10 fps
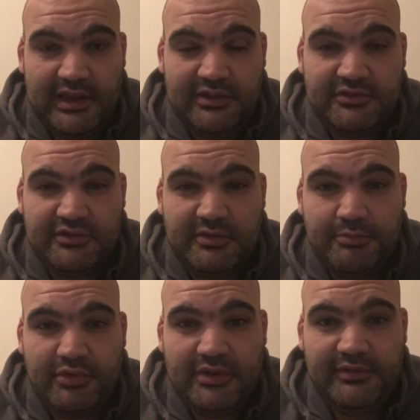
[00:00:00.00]
It's just a
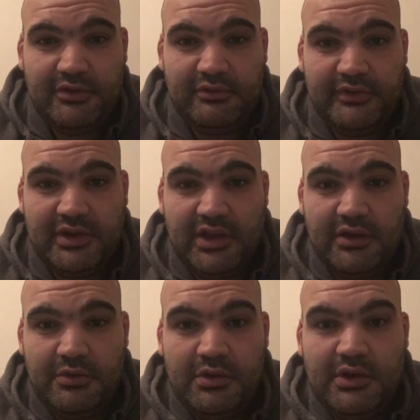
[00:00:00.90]
brief little
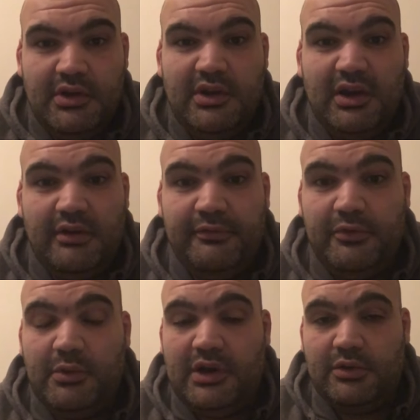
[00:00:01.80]
video. I
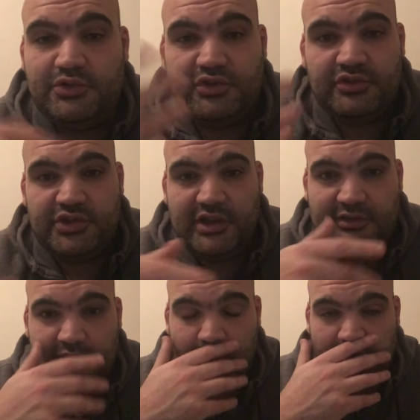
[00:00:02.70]
thought I'll just share
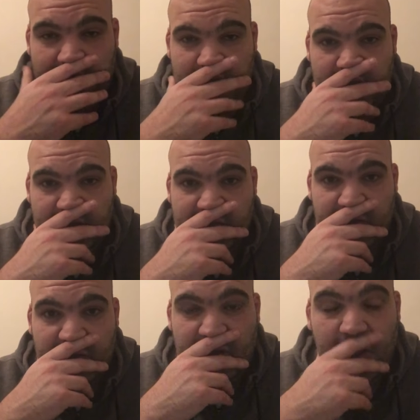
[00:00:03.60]
some ideas.
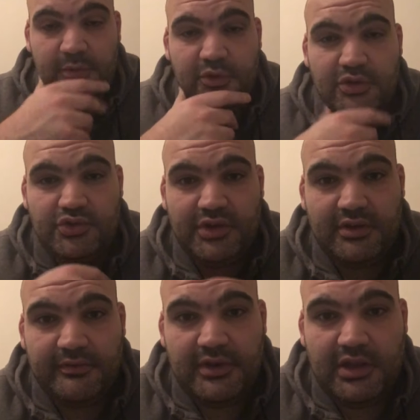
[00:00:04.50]
I hope you enjoyed
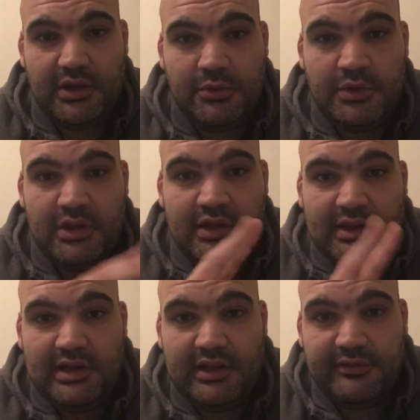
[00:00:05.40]
the video.
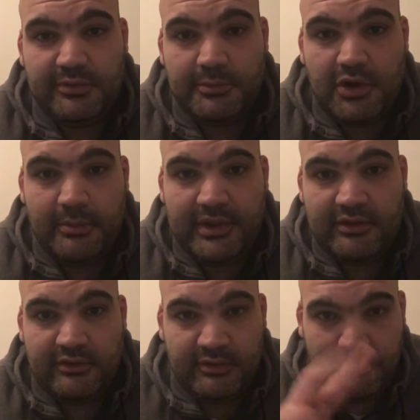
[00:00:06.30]
Leave some
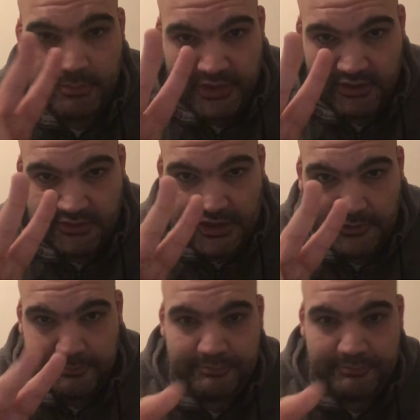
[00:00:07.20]
comments. Peace out.